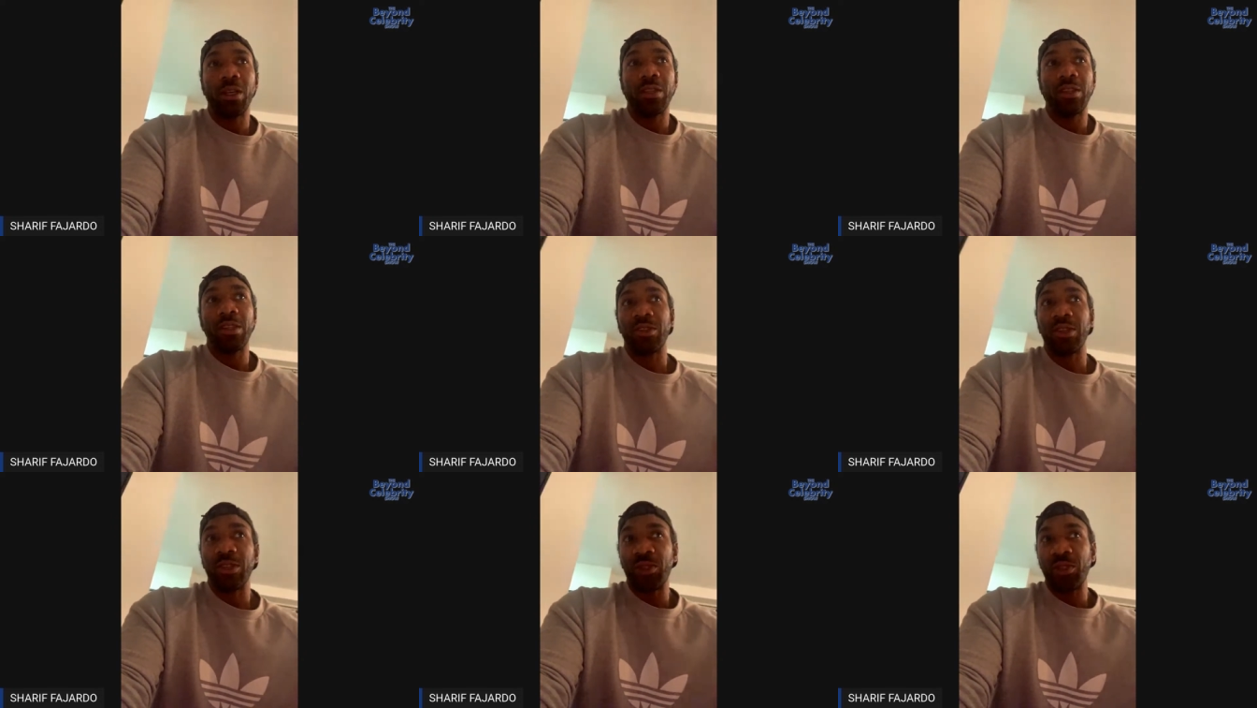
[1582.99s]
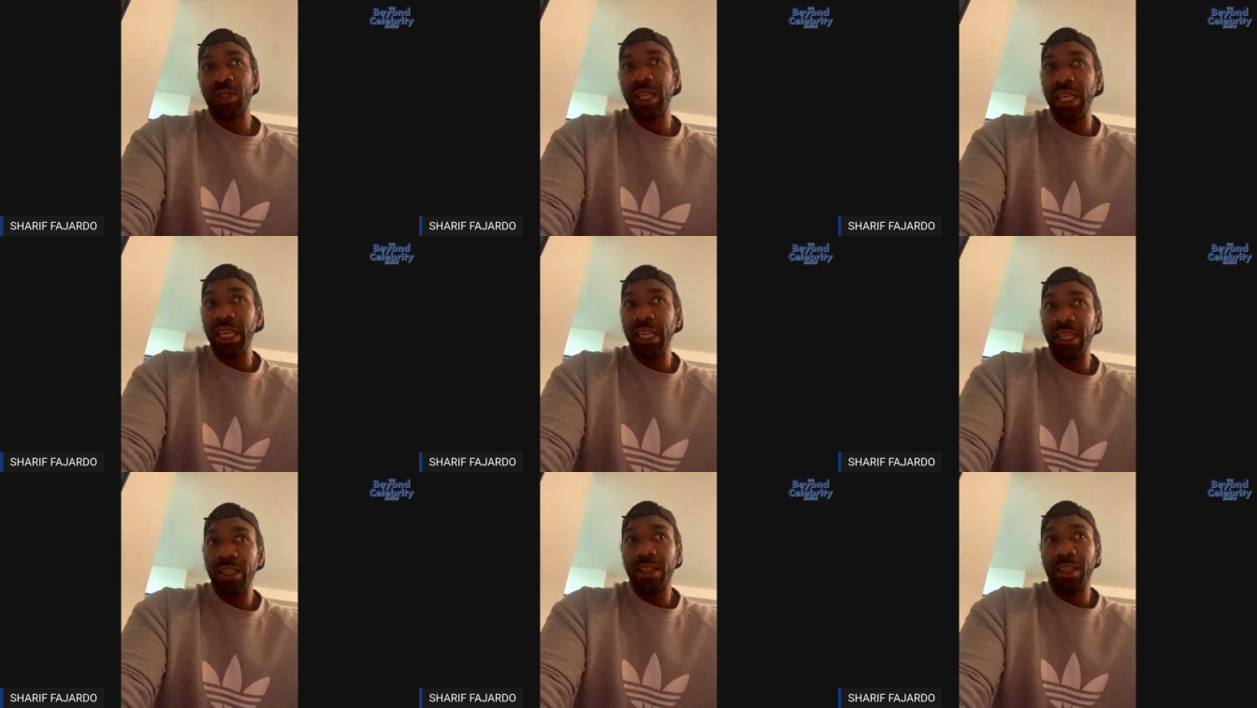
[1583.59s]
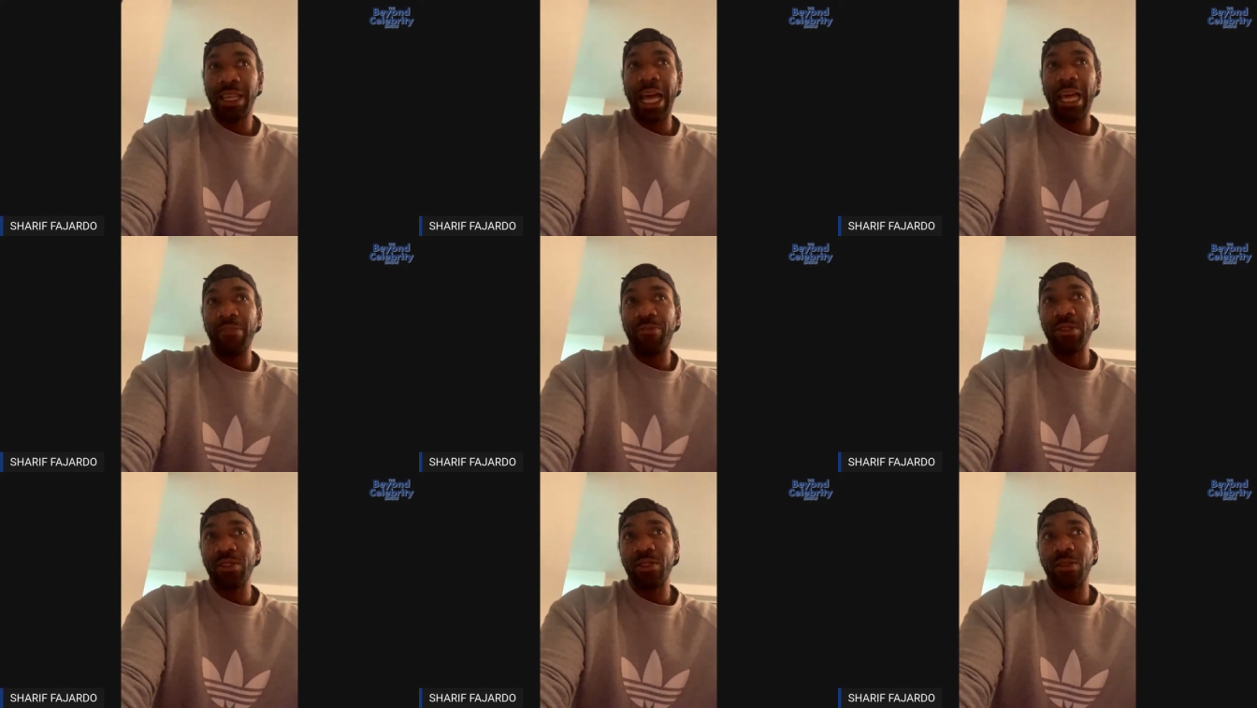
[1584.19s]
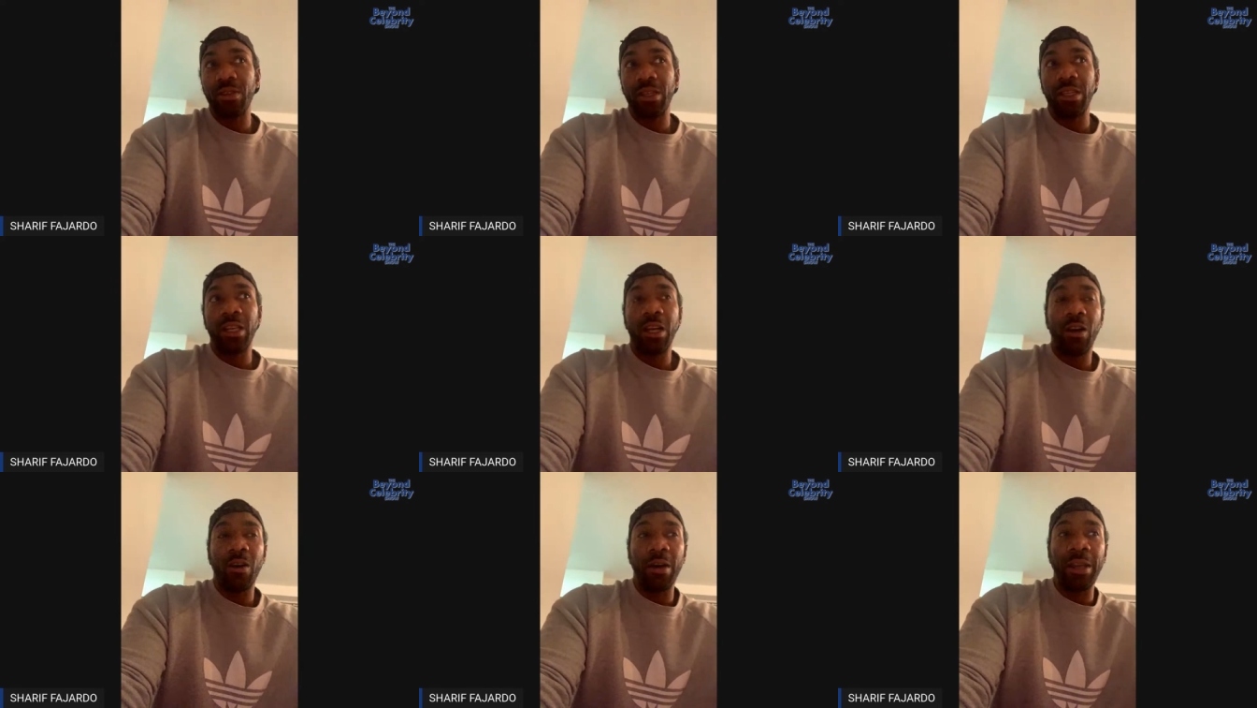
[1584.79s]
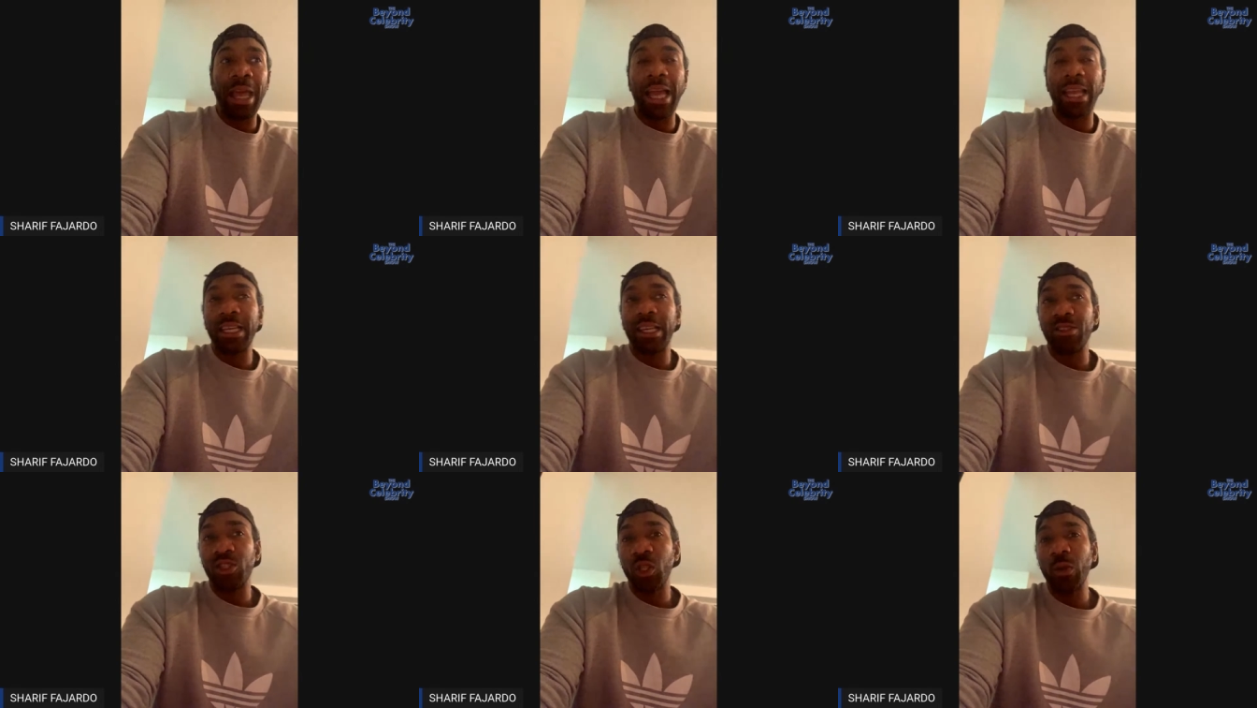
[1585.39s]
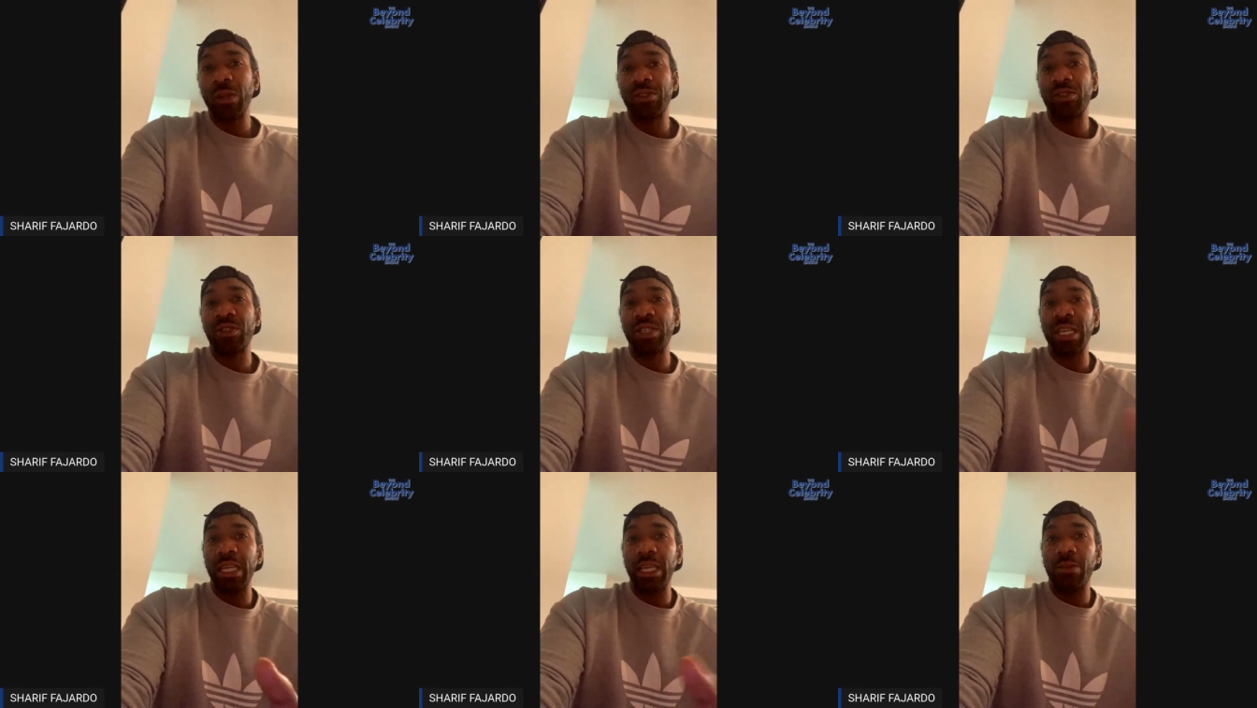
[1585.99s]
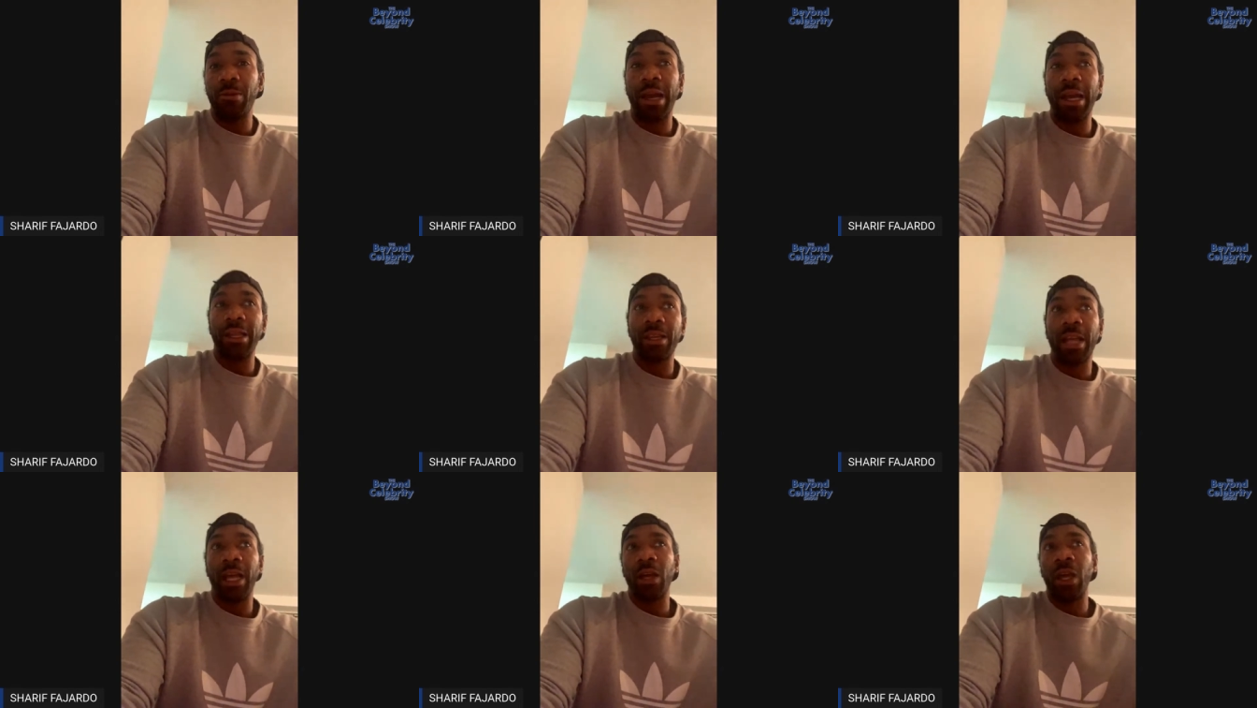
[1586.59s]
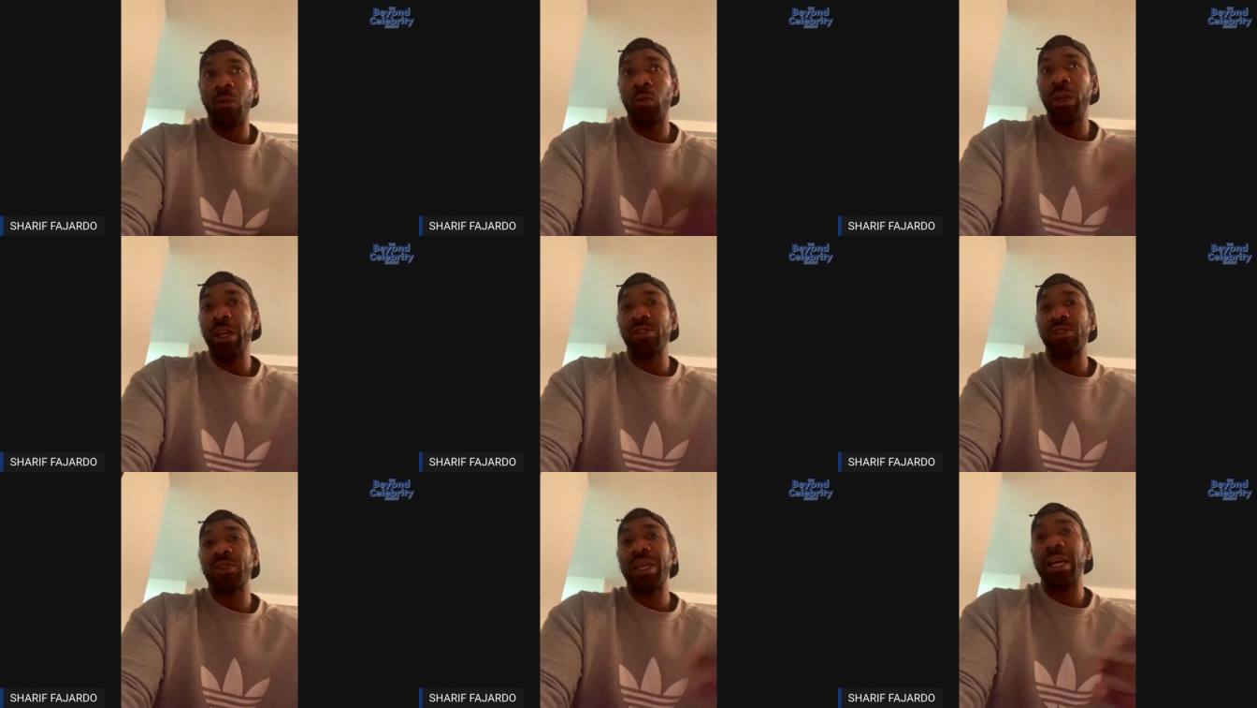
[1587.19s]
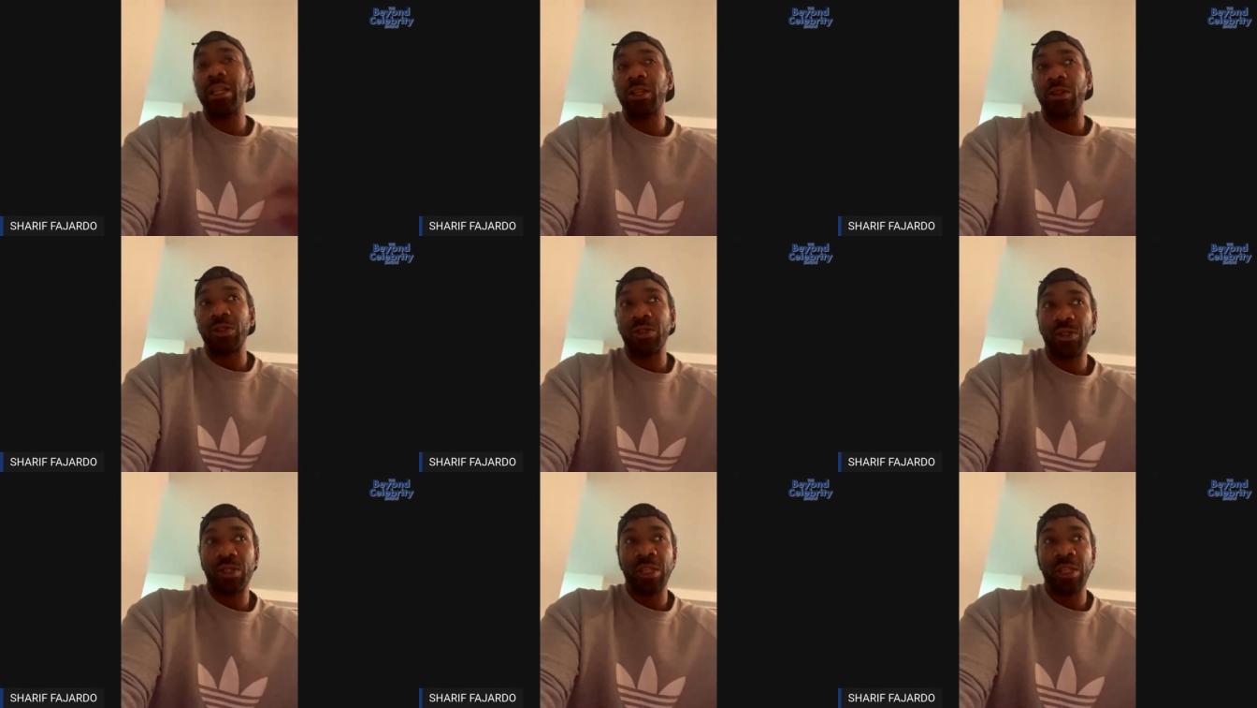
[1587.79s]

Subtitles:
the sea, life is, you know, analogous to a sea, right? Like, and we are sailors.